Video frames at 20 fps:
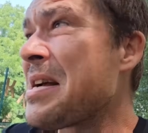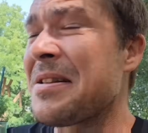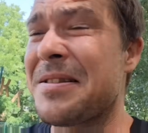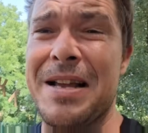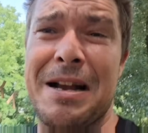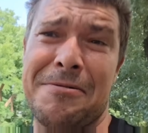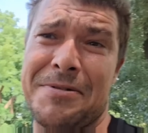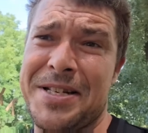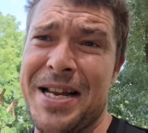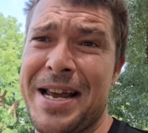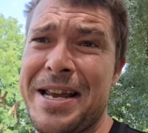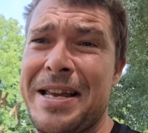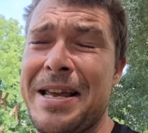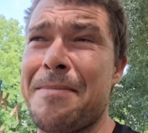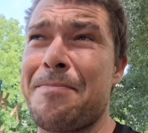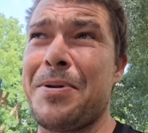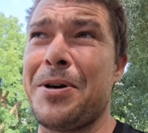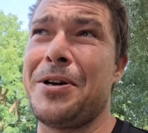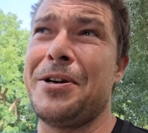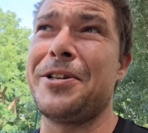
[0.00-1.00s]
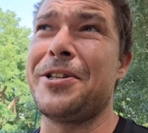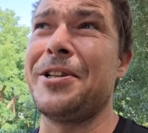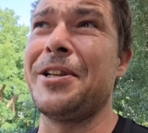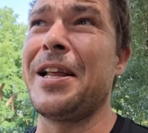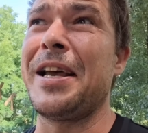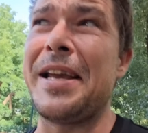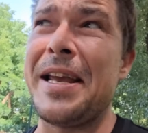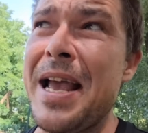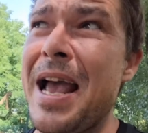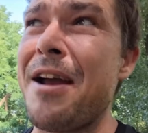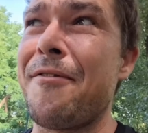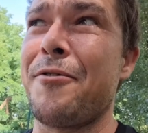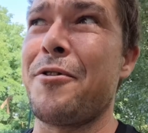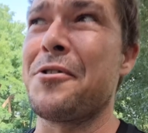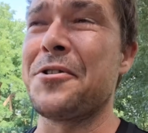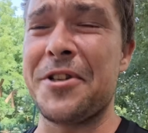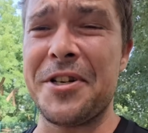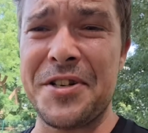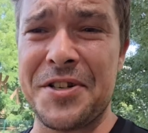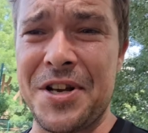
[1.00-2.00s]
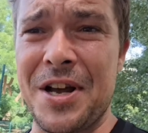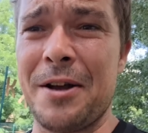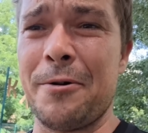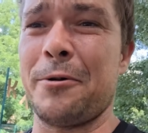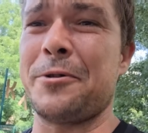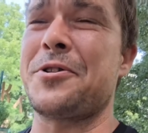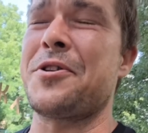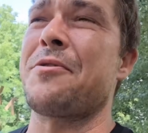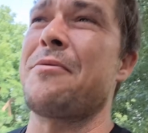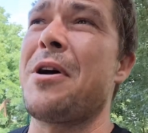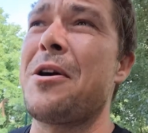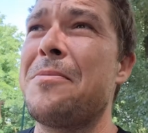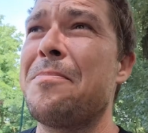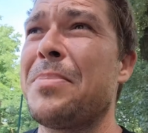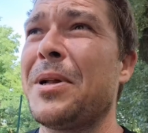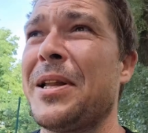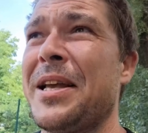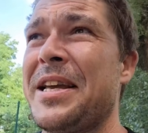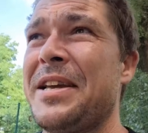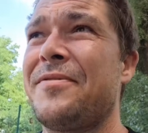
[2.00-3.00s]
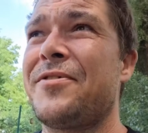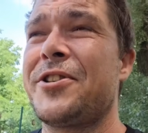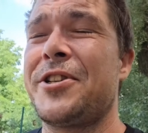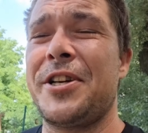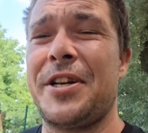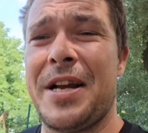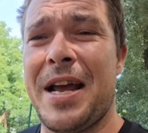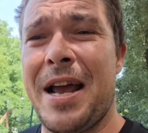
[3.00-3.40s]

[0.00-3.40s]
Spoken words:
Don't take it personally. Everyone's entitled to their own beliefs,